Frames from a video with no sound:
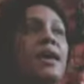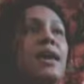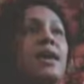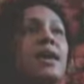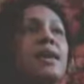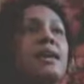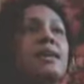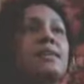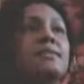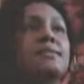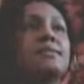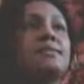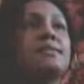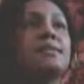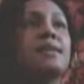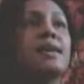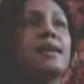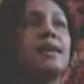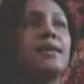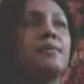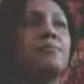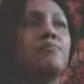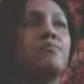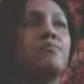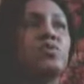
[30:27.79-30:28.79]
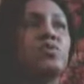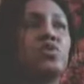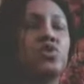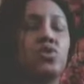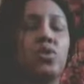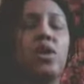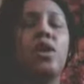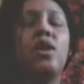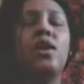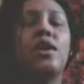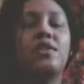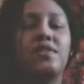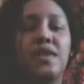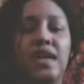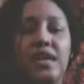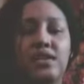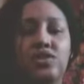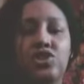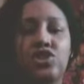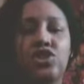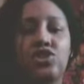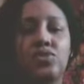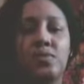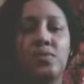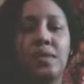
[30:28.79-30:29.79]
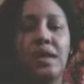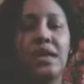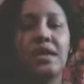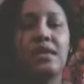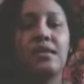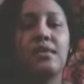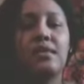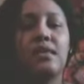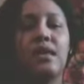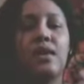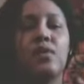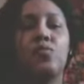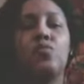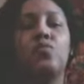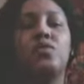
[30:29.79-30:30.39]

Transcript: and draw on that strength,